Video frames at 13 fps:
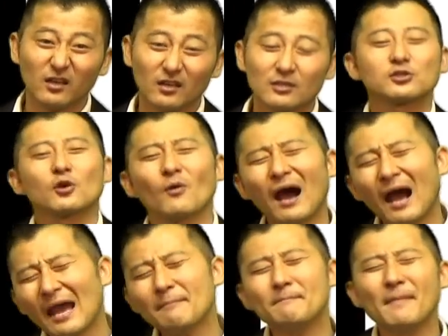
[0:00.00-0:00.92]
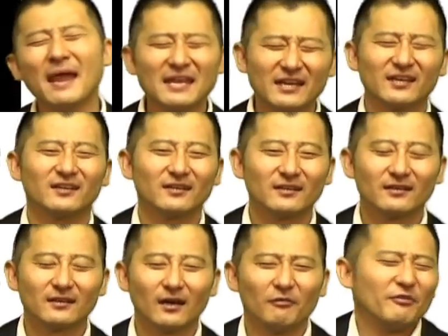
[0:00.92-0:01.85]
So I make
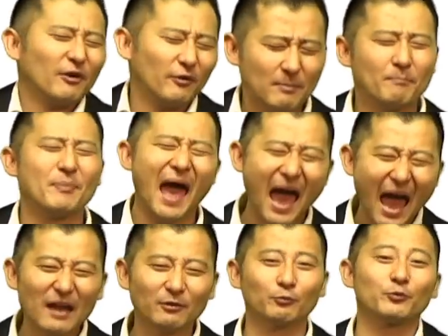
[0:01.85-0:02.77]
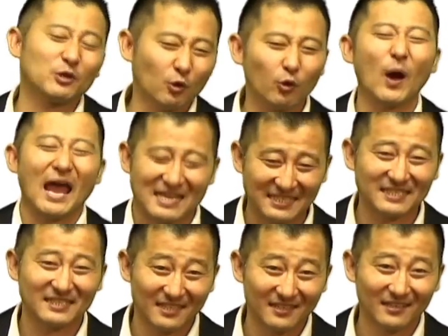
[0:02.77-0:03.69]
a very bad
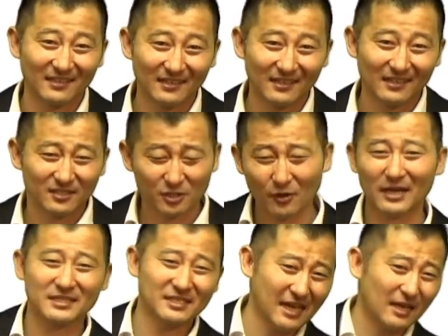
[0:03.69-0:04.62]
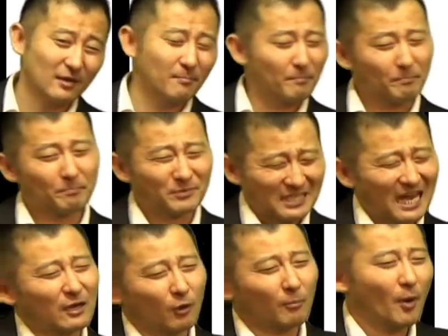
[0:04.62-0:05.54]
request. So I say to
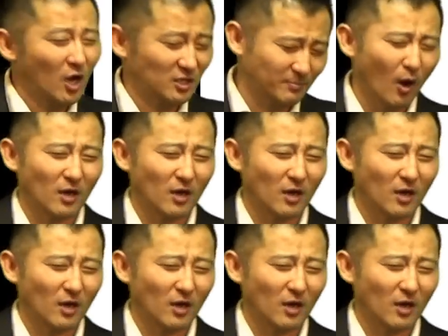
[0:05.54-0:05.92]
Taro, boss,